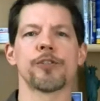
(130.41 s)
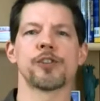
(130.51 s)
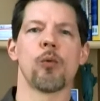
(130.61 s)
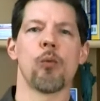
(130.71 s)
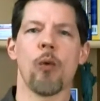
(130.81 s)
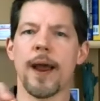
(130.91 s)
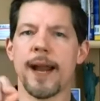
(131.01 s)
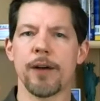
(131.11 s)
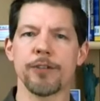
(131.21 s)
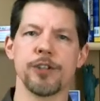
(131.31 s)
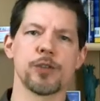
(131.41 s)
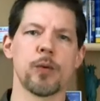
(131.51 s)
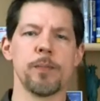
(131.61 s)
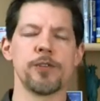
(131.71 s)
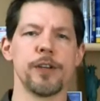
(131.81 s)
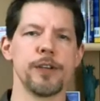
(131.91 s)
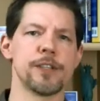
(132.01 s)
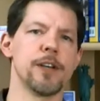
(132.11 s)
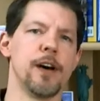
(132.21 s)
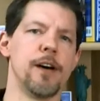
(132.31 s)
so write out
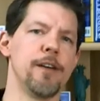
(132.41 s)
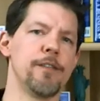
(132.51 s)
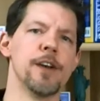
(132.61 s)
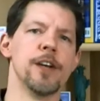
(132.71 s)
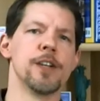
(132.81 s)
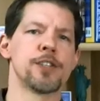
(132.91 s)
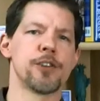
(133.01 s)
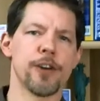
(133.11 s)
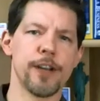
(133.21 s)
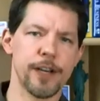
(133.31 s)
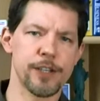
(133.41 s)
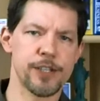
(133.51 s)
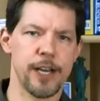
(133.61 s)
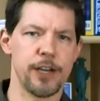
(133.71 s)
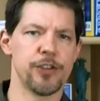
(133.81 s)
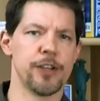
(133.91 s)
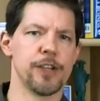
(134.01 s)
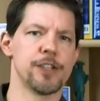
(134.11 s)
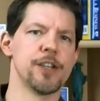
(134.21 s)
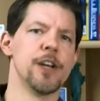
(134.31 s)
descriptions of circuit
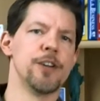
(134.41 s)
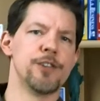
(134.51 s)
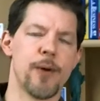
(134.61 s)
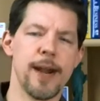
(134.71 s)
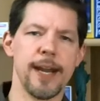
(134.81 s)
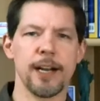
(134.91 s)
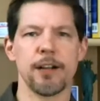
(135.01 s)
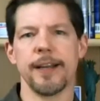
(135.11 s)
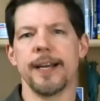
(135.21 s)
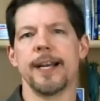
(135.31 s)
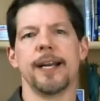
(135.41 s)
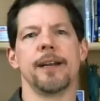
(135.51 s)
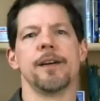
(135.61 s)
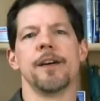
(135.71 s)
extensions, drain cleaning,